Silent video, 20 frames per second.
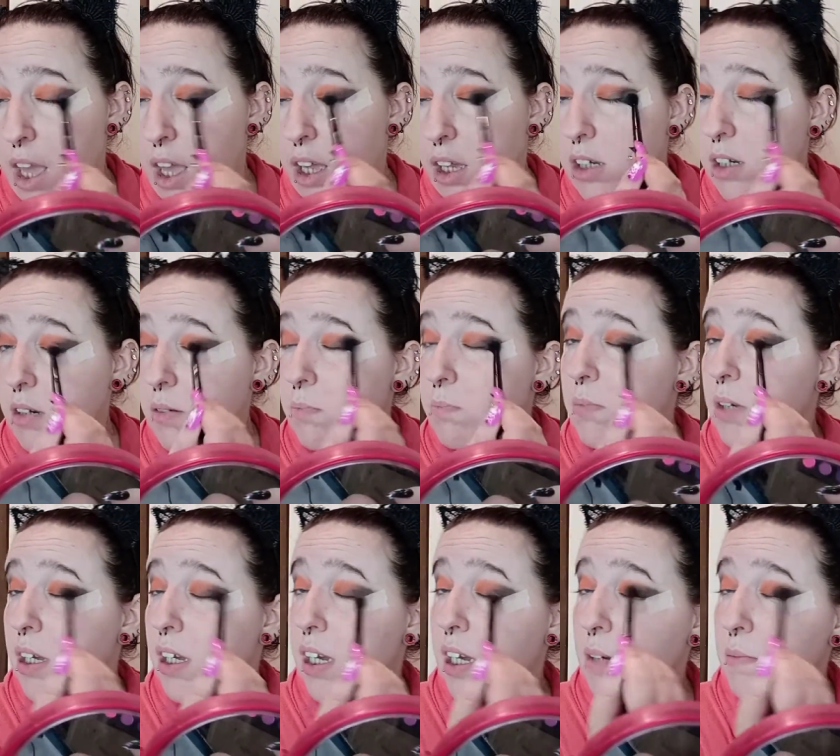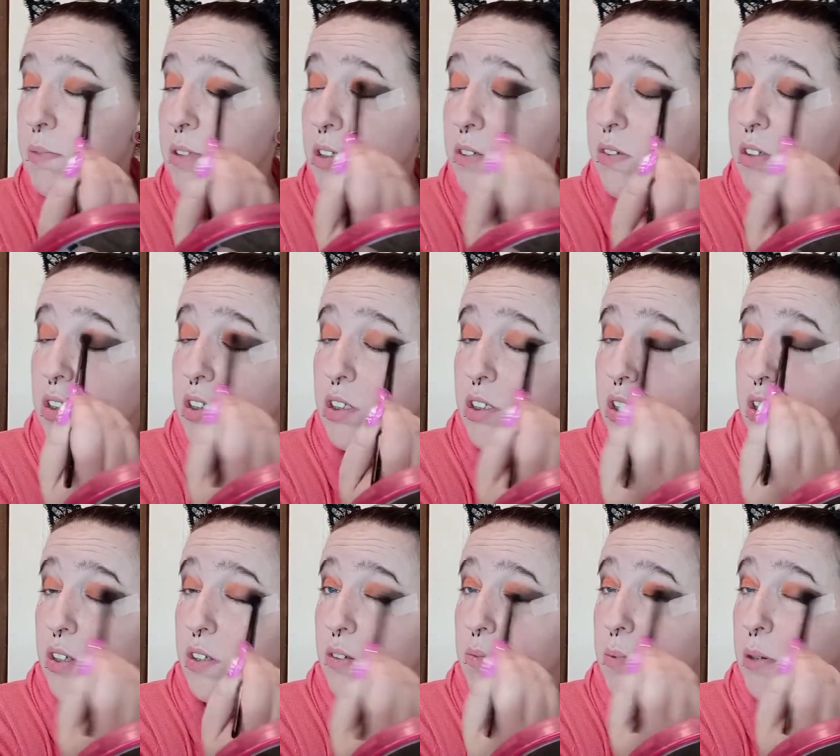But I'm just going to
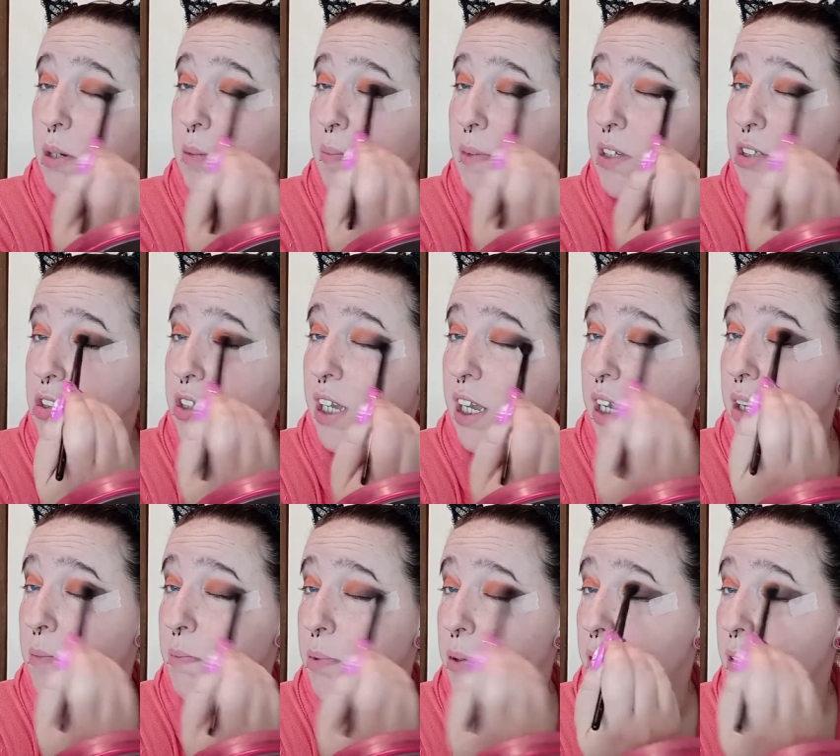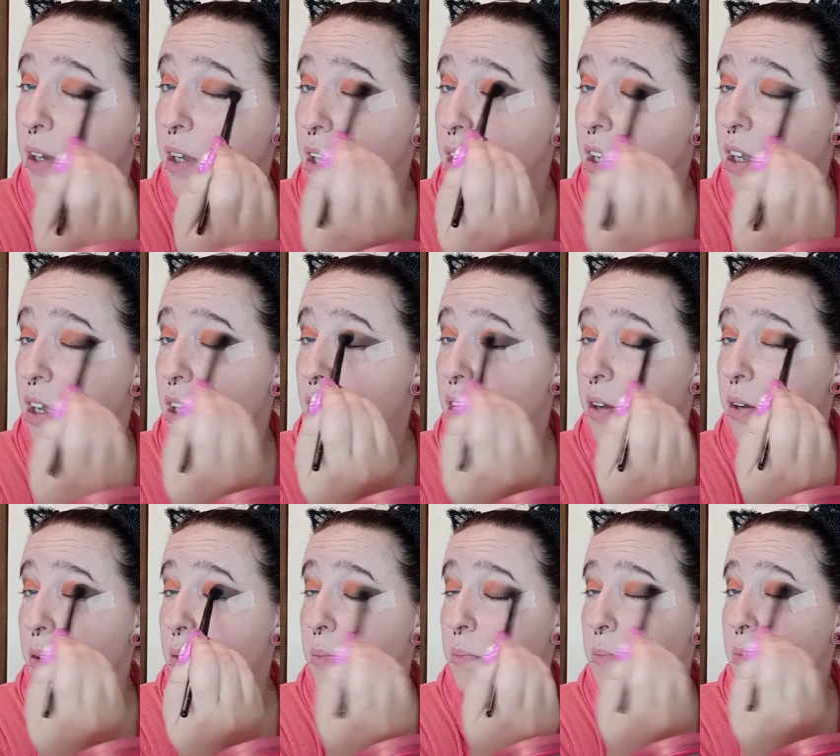pretty much keep
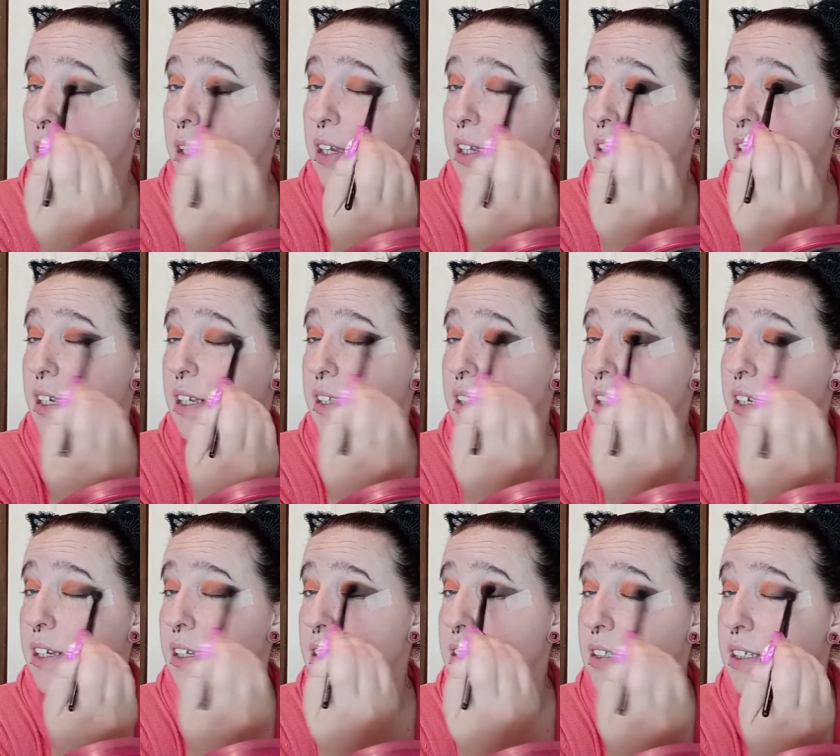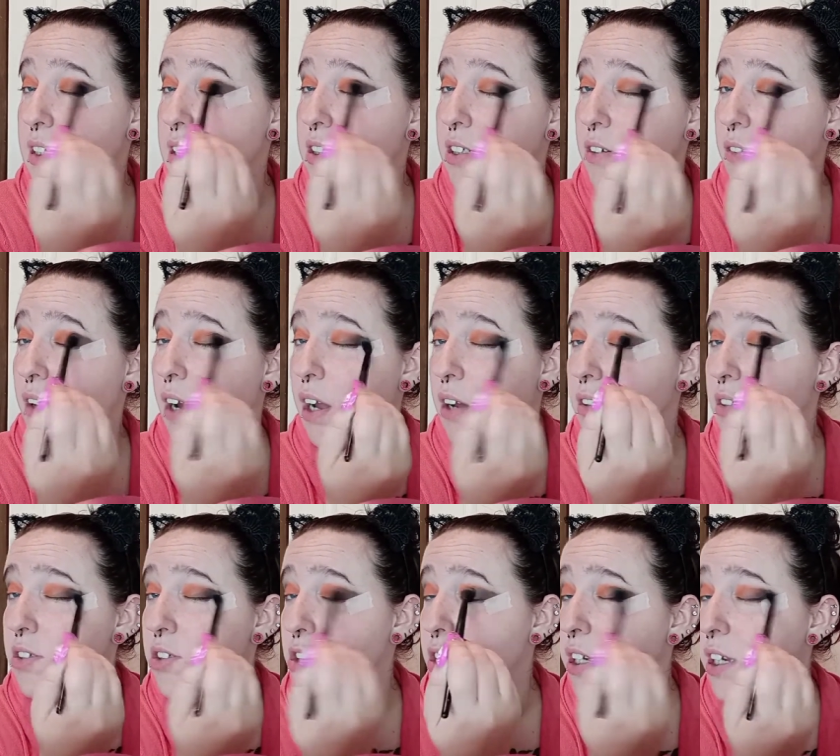blending this until I
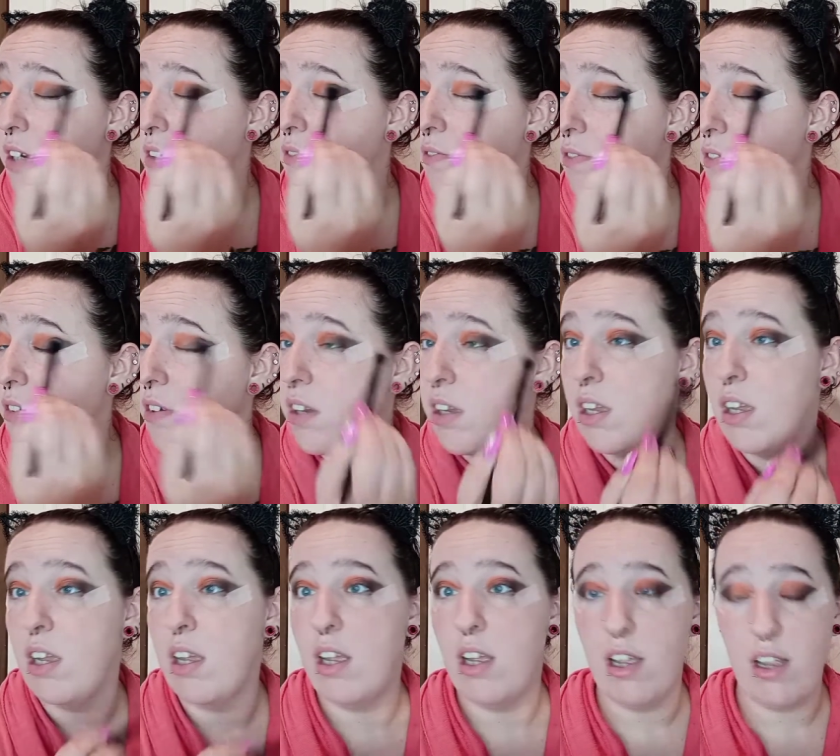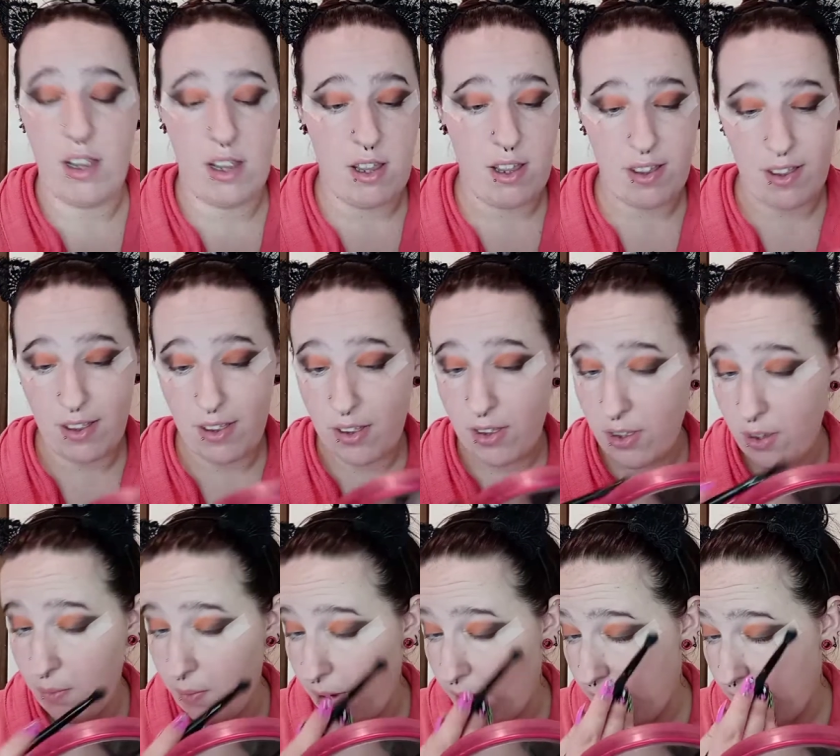achieve the
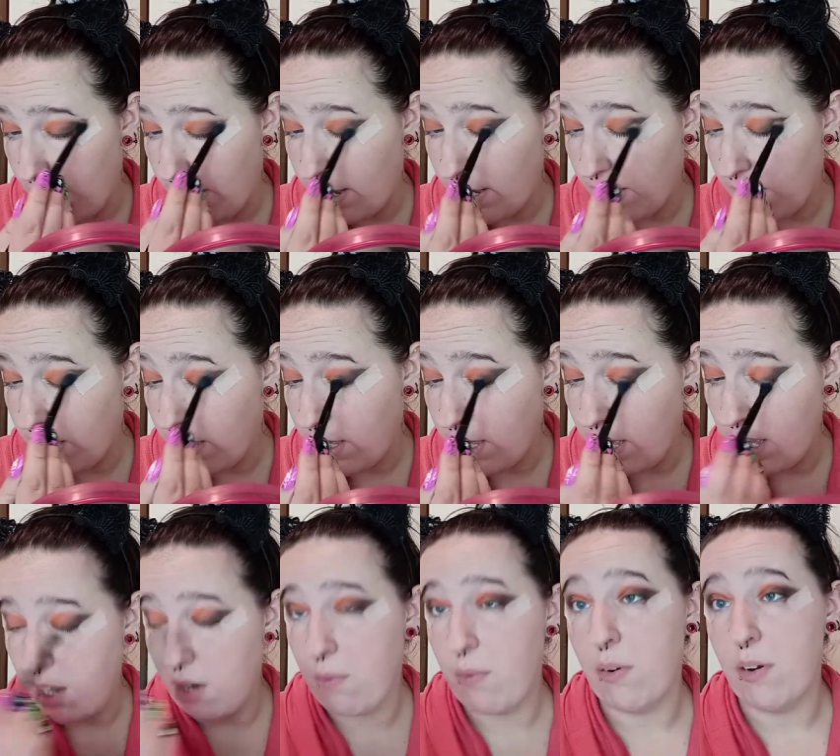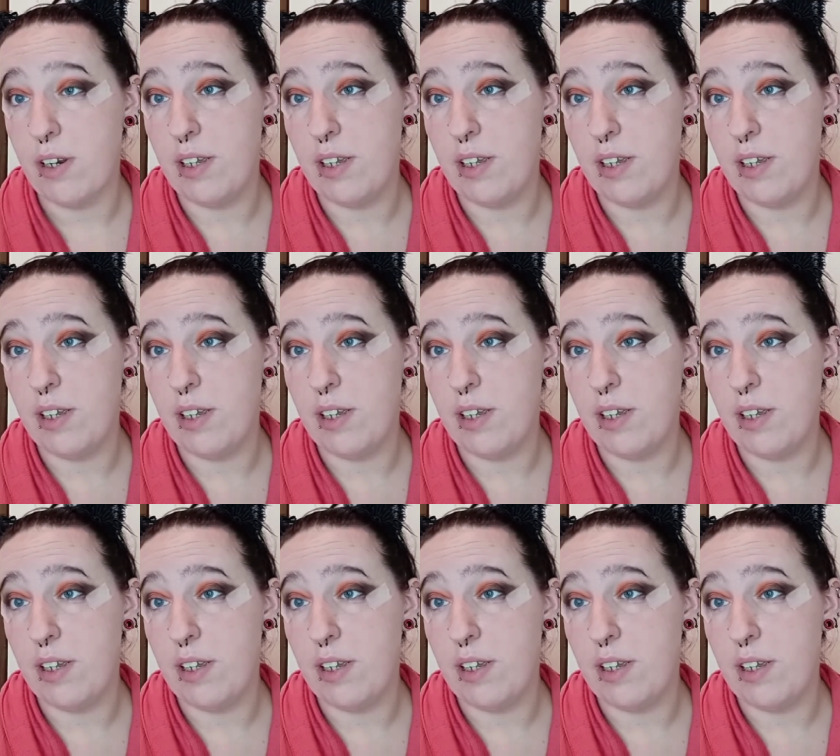way I want it.